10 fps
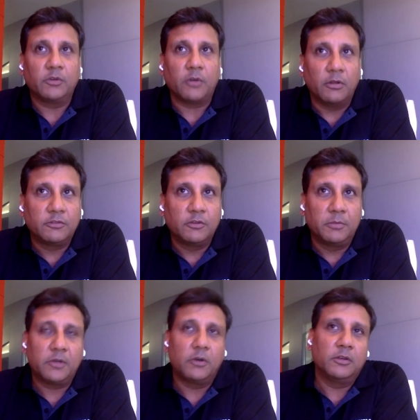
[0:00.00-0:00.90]
It was
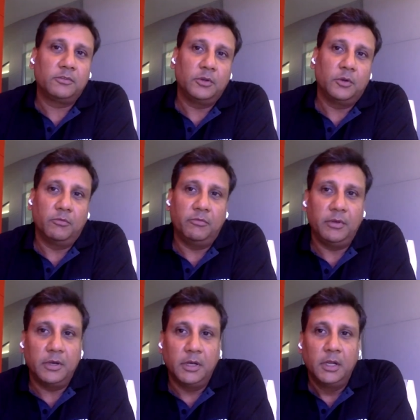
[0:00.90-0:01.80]
also because, you know,
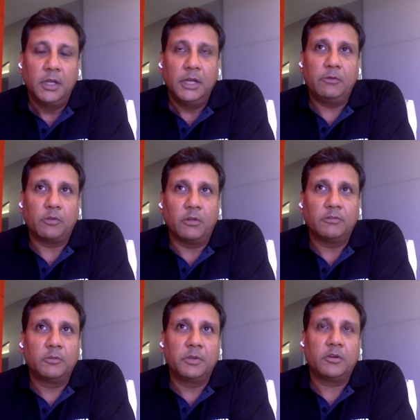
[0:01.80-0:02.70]
it was
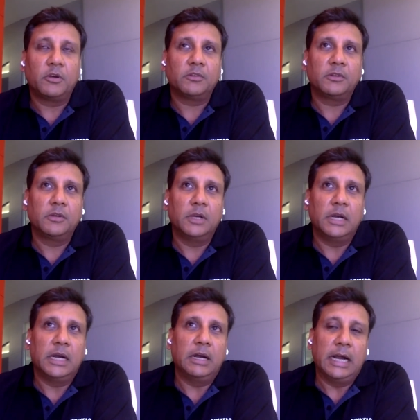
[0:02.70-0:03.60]
also because
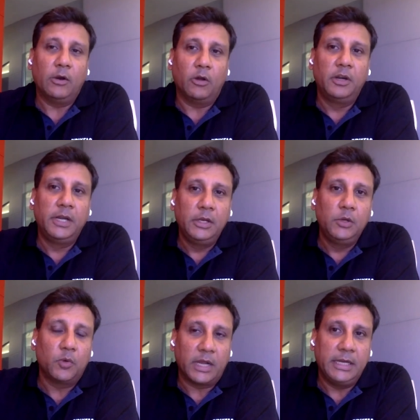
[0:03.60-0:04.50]
I
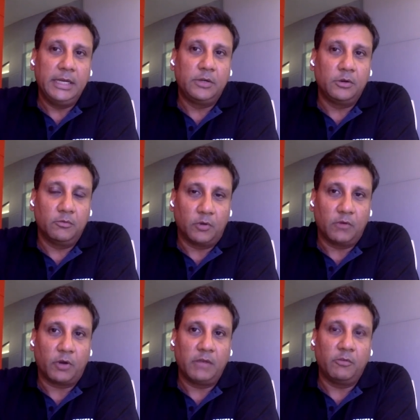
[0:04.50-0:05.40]
already knew what I need to,
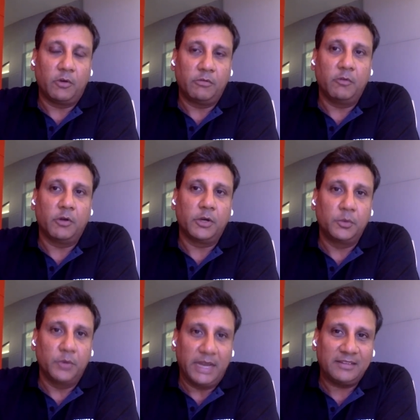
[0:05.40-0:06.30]
what we want
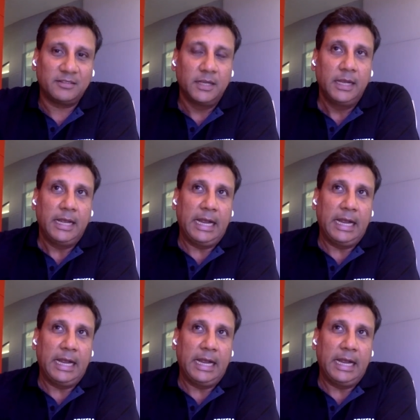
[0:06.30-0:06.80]
to do next.